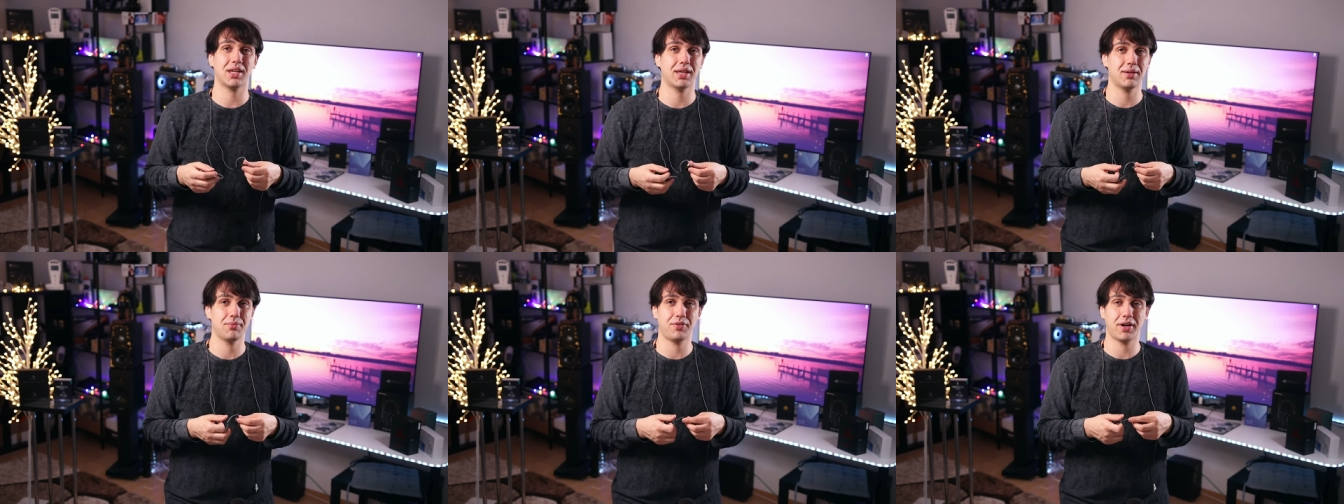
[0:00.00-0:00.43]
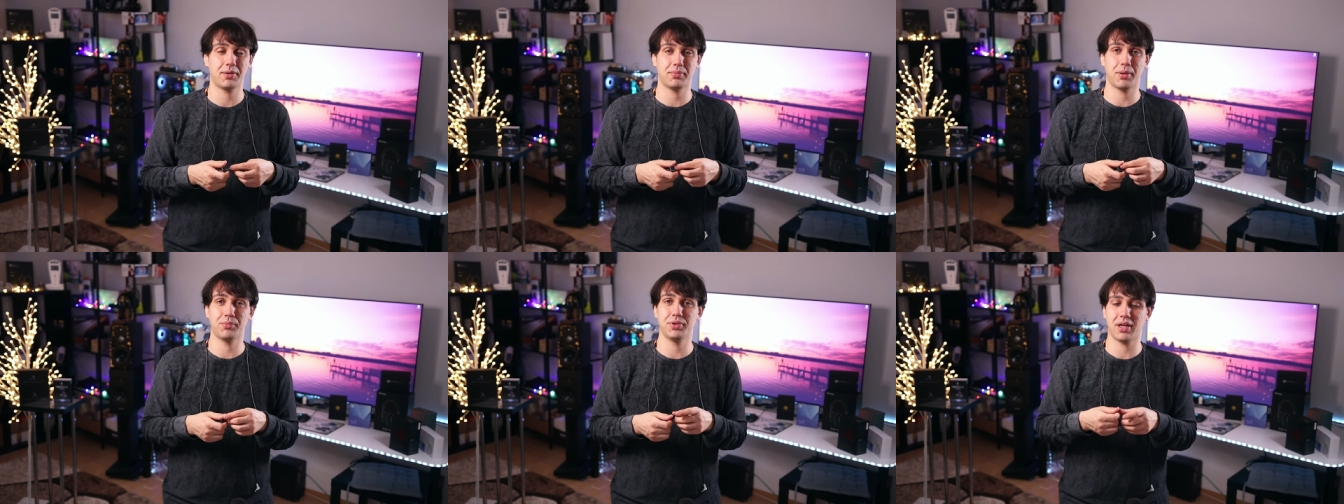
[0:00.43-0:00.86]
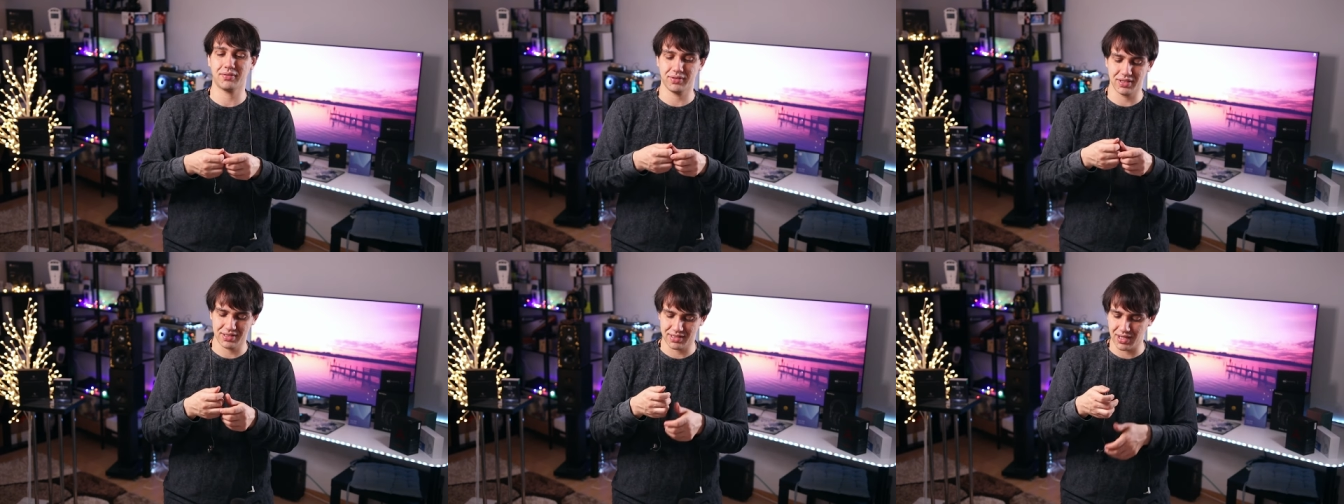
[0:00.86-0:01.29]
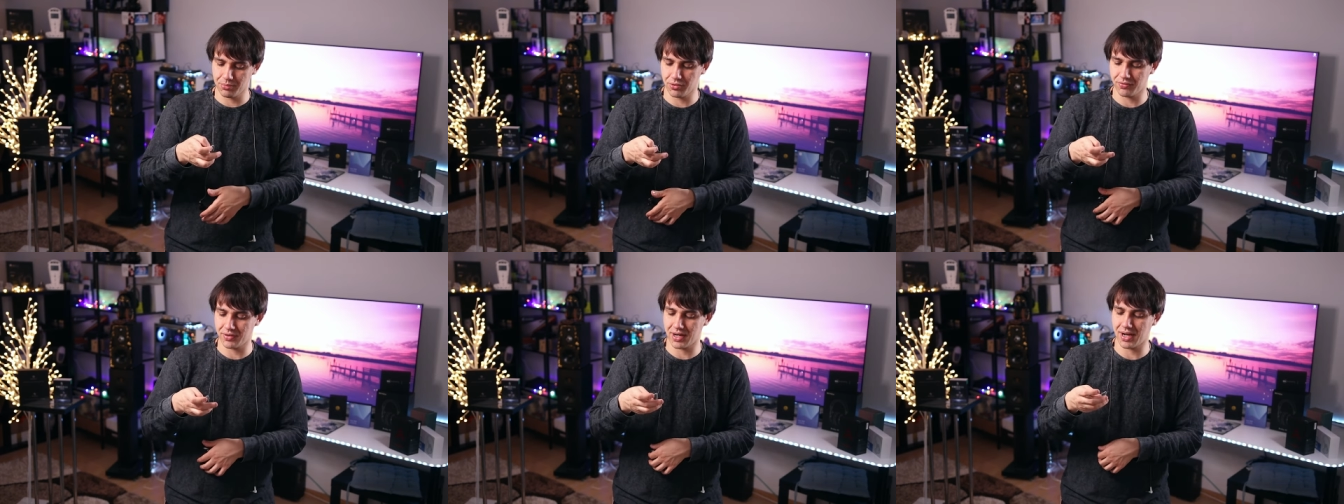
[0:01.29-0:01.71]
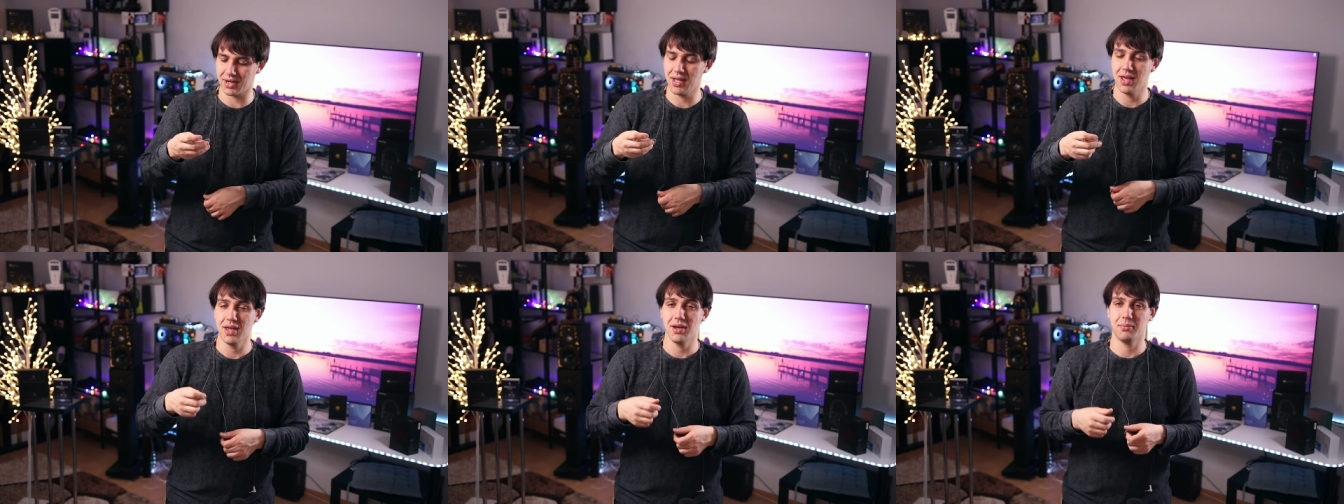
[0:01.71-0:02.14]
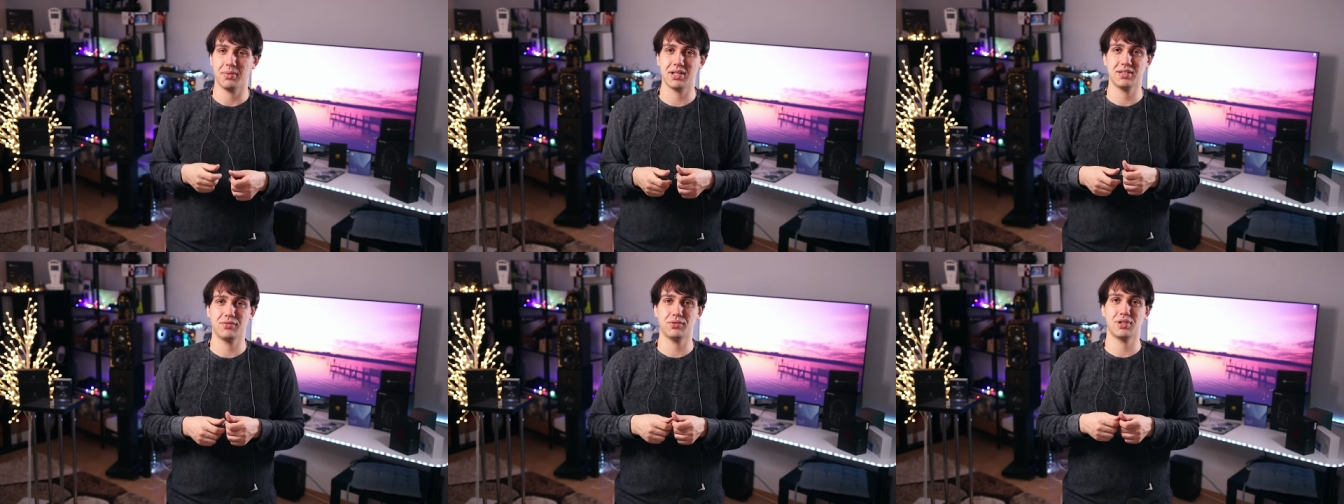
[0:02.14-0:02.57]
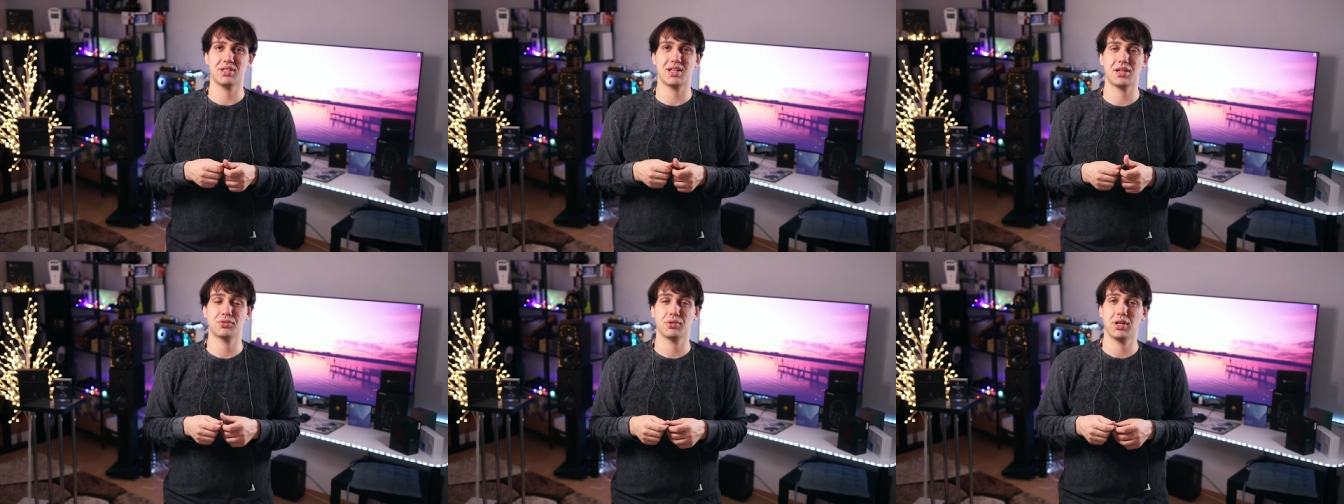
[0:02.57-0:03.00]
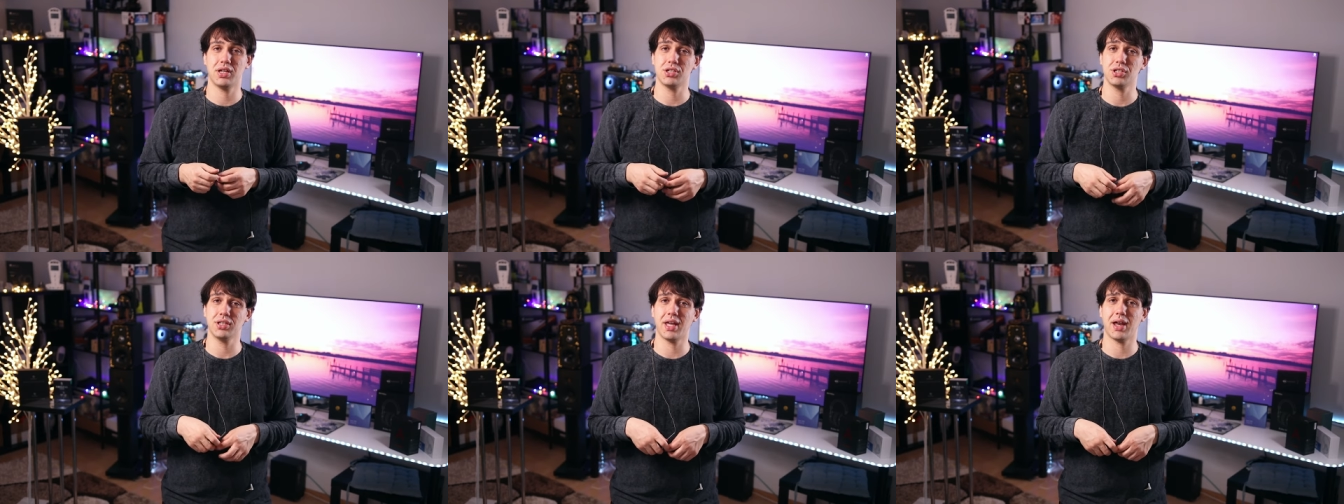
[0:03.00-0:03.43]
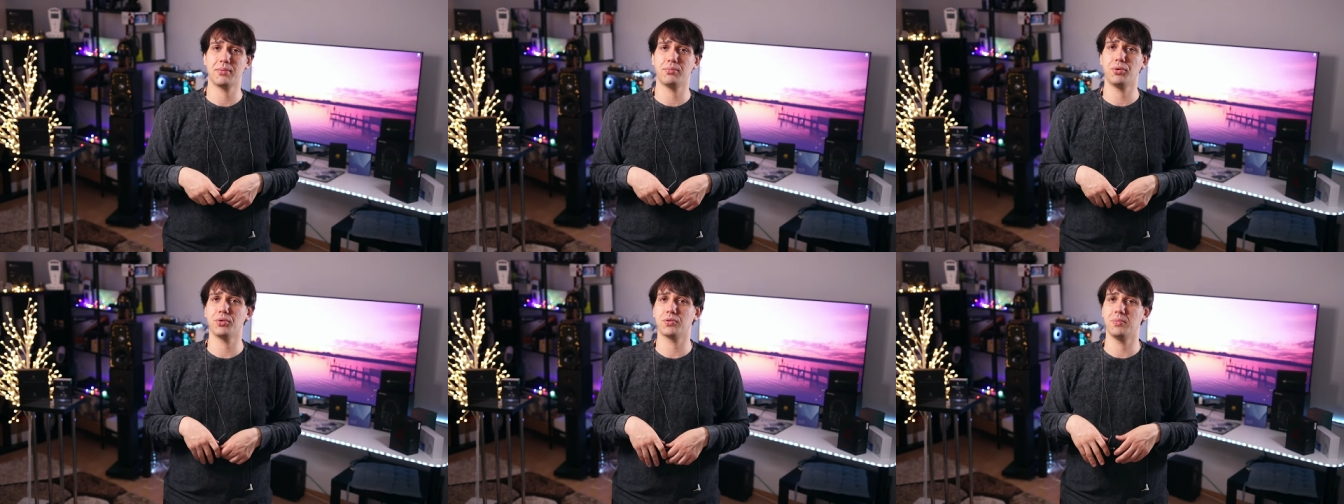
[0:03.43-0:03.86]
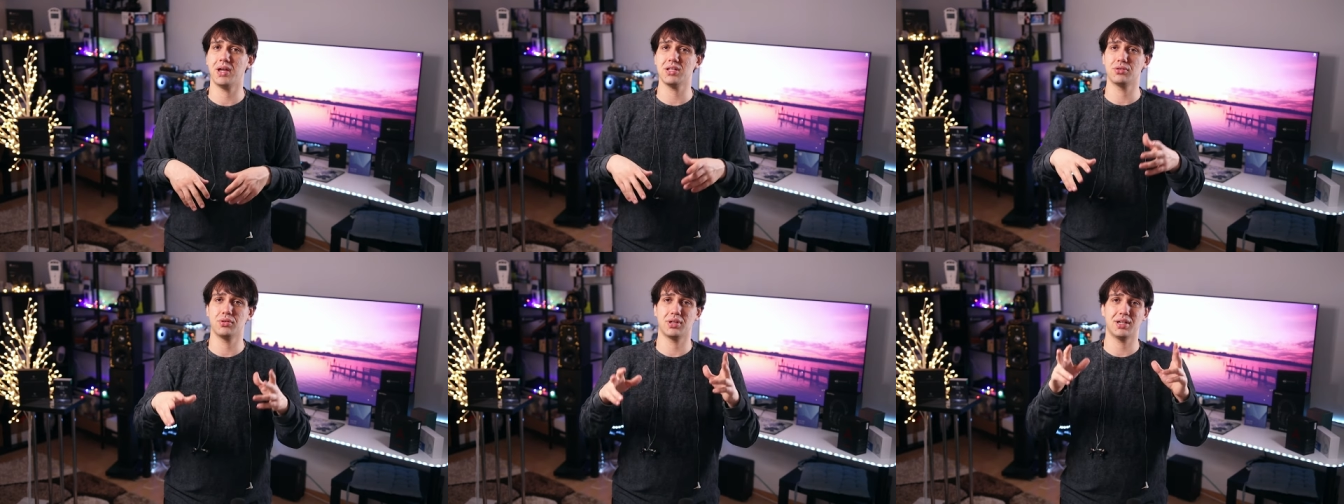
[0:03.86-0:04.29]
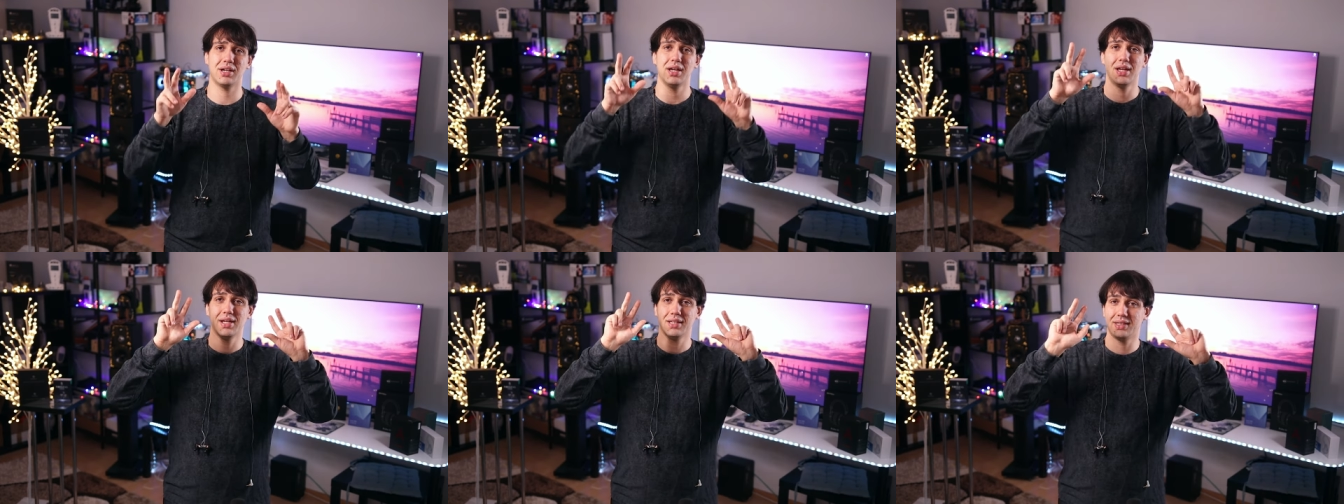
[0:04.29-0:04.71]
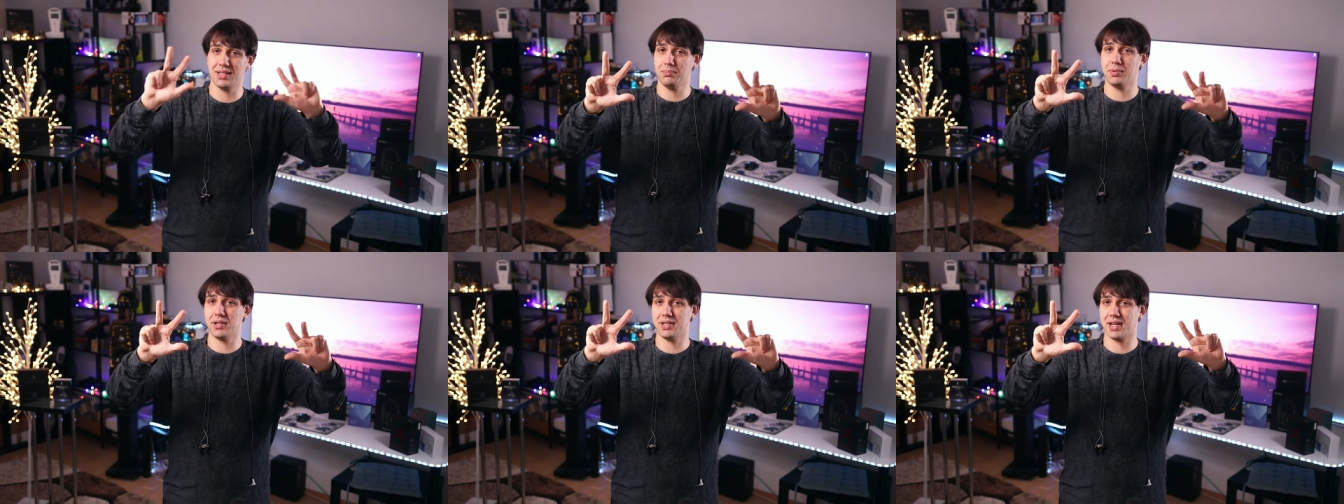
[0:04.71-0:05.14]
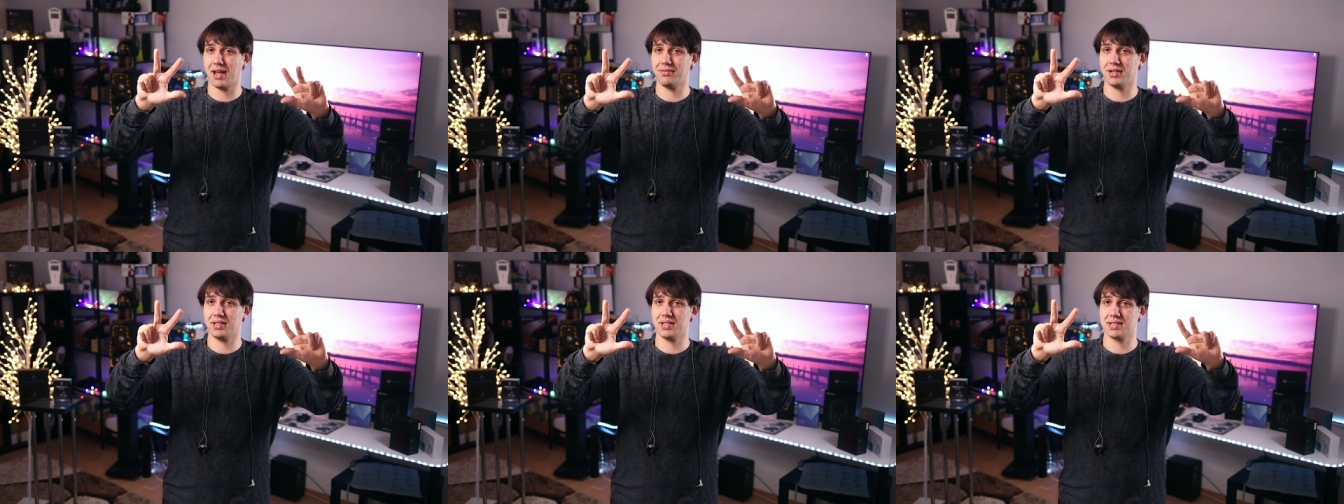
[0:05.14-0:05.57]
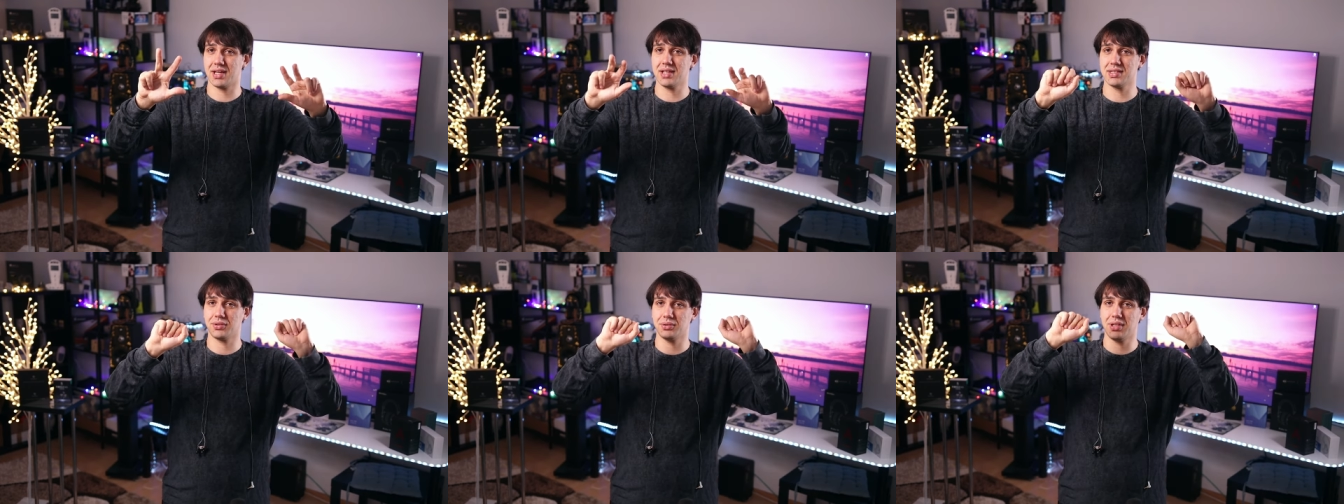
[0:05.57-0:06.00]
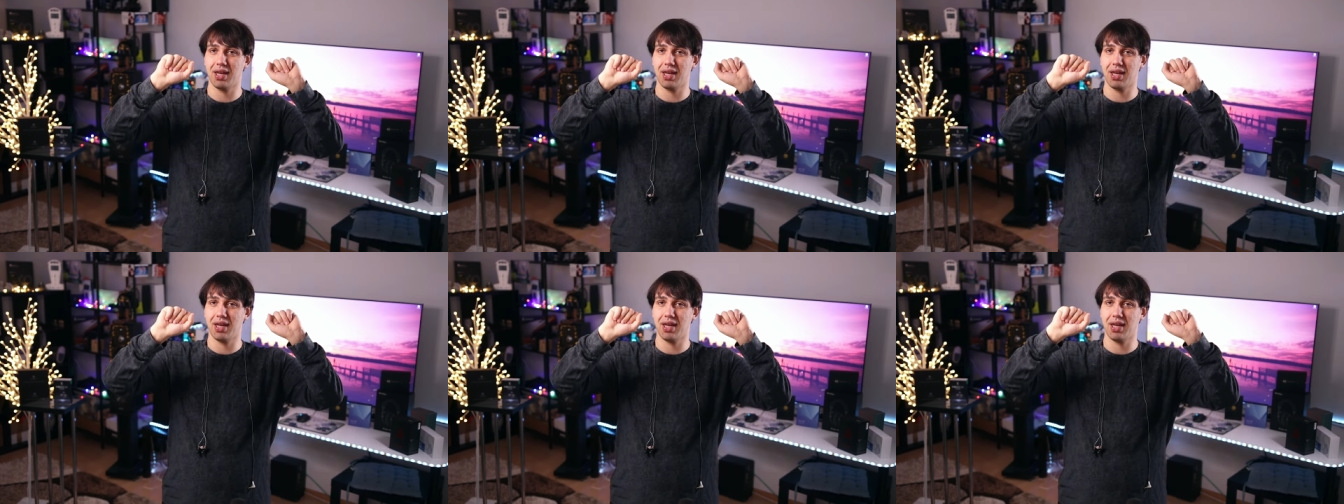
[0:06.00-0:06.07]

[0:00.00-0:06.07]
and Campfire Mammoth have the same over overall passive noise isolation. They are both based on a triple driver design, so